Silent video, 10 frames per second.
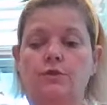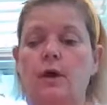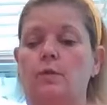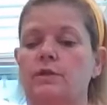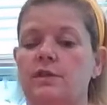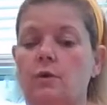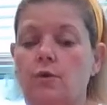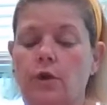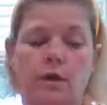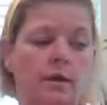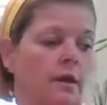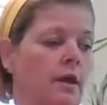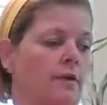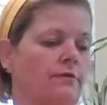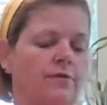that works out great
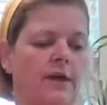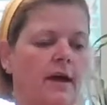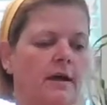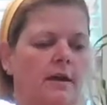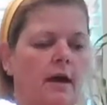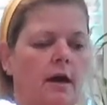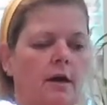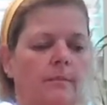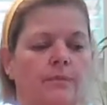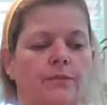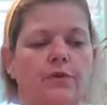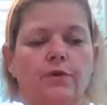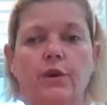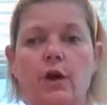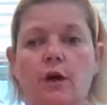for that. You
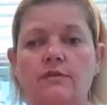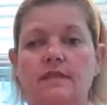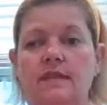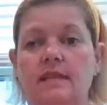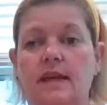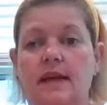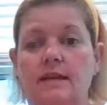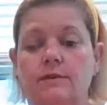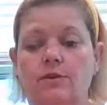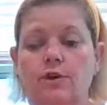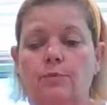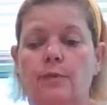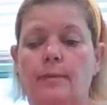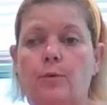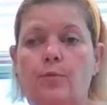could obviously add, you know,
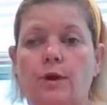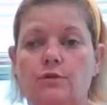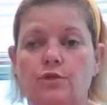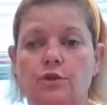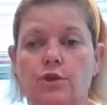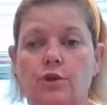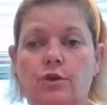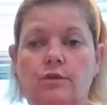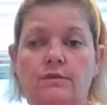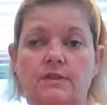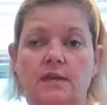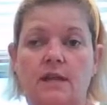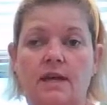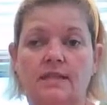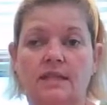maple brown sugar. It's a
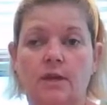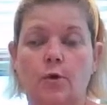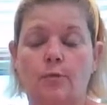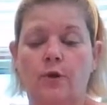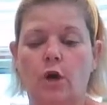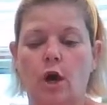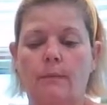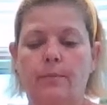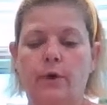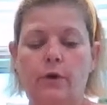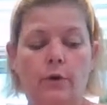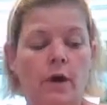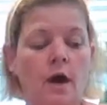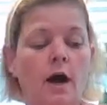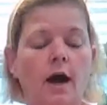classic oatmeal combo.
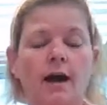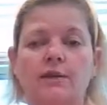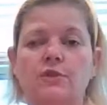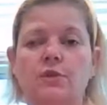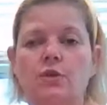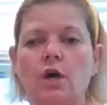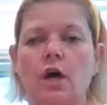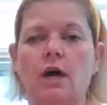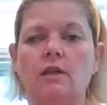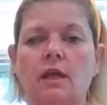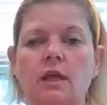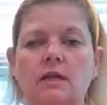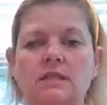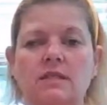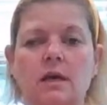I also thought
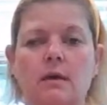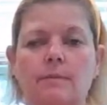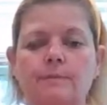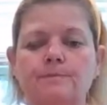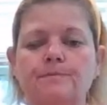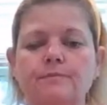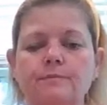like some